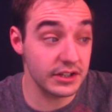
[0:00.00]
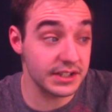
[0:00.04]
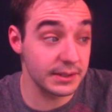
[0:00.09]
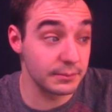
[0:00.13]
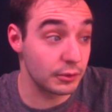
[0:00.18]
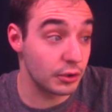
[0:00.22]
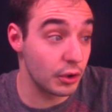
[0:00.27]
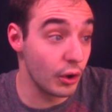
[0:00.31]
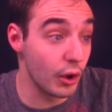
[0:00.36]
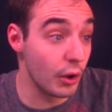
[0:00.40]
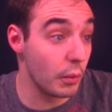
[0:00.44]

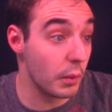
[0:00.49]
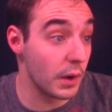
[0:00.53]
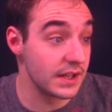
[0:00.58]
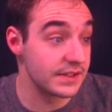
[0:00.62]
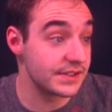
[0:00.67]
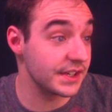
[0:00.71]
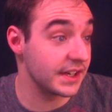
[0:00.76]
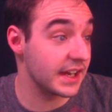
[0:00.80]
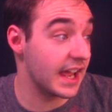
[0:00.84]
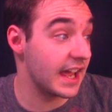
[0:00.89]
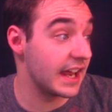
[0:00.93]
some cool
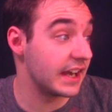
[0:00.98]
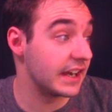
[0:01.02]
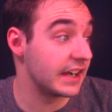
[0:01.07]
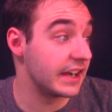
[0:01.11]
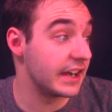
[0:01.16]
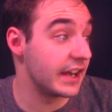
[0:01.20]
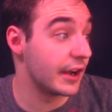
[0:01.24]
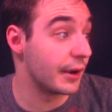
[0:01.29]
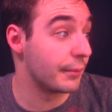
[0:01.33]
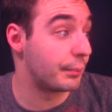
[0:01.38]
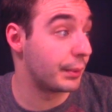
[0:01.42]
ones again in
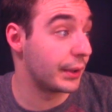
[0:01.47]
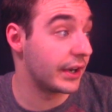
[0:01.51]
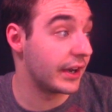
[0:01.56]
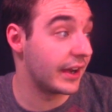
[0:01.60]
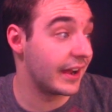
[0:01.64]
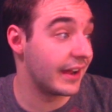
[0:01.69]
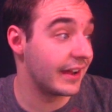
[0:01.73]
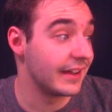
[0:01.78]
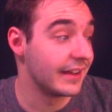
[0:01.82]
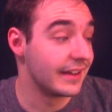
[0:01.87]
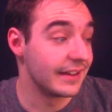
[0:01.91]
here,
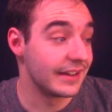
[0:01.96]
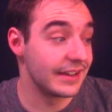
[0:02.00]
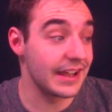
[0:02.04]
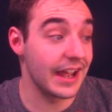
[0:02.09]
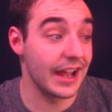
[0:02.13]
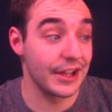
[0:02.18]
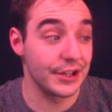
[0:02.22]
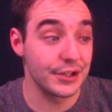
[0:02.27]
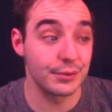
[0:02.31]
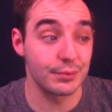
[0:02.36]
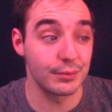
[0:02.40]
but,
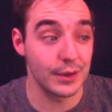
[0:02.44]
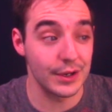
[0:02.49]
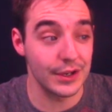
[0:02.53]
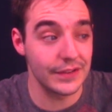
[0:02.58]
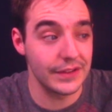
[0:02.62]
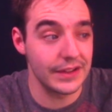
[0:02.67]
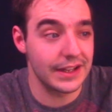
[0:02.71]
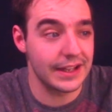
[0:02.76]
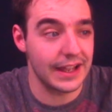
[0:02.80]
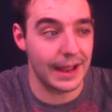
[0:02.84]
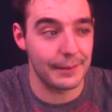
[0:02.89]
yeah, you
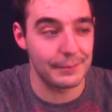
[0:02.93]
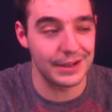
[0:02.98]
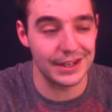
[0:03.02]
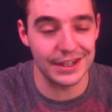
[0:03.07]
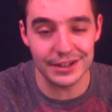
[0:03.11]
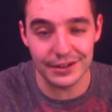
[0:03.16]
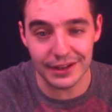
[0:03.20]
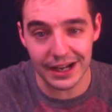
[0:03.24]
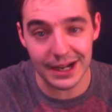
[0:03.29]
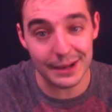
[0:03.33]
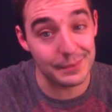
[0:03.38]
really, I
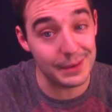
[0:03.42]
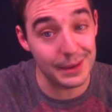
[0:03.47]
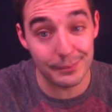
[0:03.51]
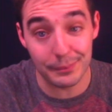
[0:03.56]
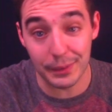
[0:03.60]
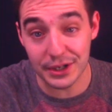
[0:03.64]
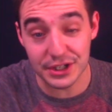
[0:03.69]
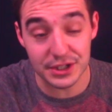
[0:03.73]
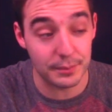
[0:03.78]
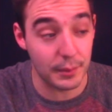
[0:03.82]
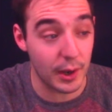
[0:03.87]
mean, you gotta be a
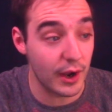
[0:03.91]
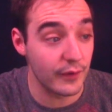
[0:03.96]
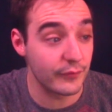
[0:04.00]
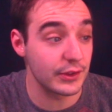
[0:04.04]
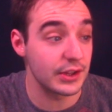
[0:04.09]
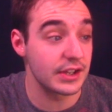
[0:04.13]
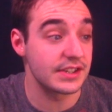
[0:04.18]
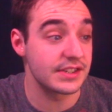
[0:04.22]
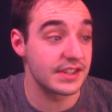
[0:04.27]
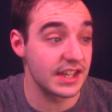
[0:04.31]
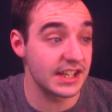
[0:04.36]
budget ball for
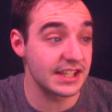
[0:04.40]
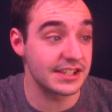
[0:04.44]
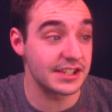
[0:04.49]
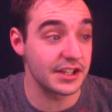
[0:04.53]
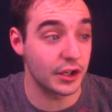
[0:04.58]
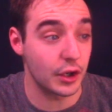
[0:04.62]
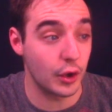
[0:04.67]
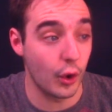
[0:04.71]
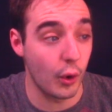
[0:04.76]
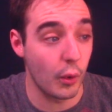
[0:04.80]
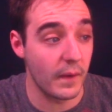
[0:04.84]
these. This is
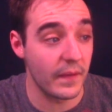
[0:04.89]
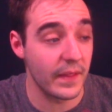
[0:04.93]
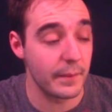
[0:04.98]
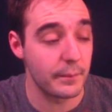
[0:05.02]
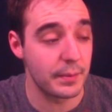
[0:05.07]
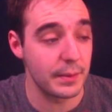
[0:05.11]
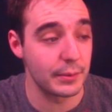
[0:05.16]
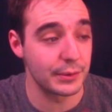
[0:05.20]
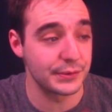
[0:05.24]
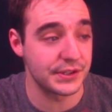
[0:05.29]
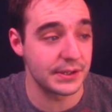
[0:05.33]
a cool one that
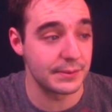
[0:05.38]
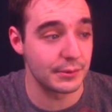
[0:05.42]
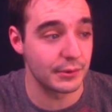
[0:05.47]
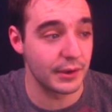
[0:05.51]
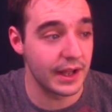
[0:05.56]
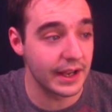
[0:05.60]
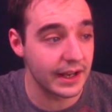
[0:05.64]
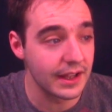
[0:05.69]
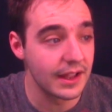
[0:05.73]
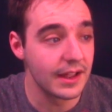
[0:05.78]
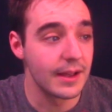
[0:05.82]
people seem to
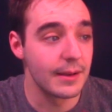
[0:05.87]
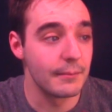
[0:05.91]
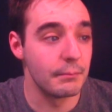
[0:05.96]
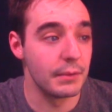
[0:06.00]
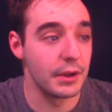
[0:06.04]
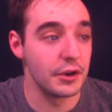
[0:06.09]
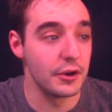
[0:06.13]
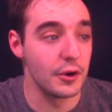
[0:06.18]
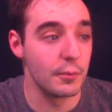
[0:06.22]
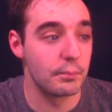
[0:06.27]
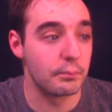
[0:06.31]
like.
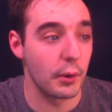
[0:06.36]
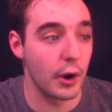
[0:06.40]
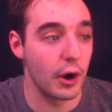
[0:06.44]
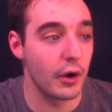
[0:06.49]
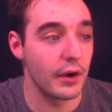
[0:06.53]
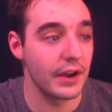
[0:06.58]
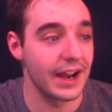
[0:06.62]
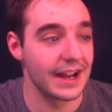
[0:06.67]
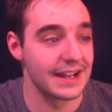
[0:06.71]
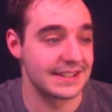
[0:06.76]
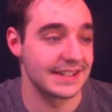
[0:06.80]
Manute
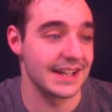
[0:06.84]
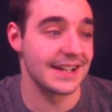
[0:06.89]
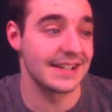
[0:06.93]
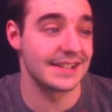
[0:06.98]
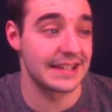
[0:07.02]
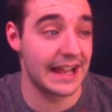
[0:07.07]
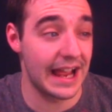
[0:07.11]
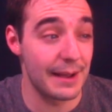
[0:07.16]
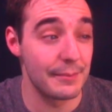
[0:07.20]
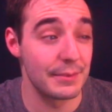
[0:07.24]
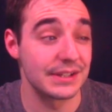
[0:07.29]
Bol and Isaiah
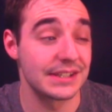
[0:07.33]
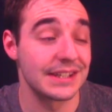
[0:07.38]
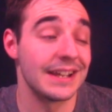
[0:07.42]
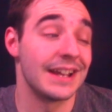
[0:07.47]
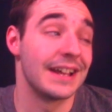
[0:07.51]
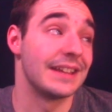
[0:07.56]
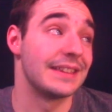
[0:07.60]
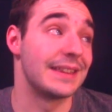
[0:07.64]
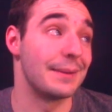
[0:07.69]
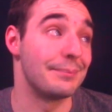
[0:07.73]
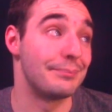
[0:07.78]
Thomas
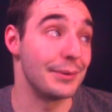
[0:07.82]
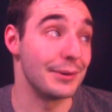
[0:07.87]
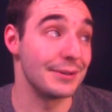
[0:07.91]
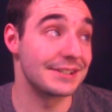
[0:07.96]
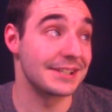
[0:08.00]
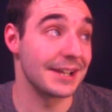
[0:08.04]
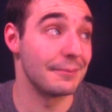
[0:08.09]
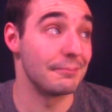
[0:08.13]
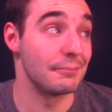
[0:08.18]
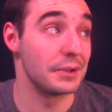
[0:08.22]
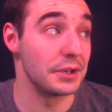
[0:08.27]
that
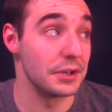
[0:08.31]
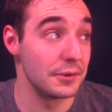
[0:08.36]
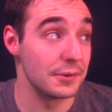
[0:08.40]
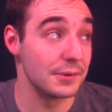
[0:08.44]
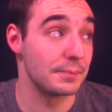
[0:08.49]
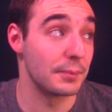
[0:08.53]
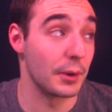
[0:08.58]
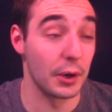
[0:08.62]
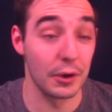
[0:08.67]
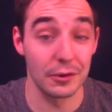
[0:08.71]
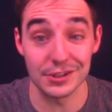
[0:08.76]
boosts up
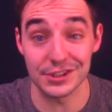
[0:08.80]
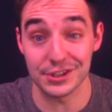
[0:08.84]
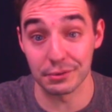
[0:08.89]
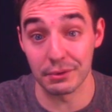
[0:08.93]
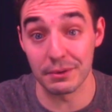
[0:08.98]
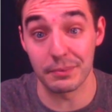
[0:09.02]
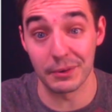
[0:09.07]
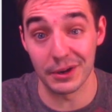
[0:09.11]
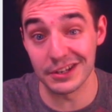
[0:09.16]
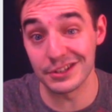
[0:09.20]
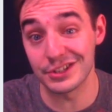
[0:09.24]
Manute Bol's
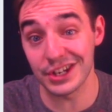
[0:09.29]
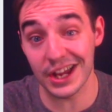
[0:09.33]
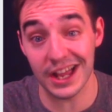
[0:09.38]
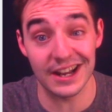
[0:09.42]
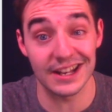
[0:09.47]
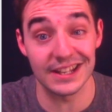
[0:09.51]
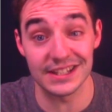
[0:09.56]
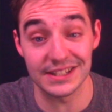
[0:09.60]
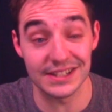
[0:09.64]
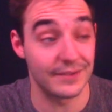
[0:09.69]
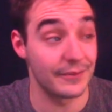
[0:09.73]
three-point shot as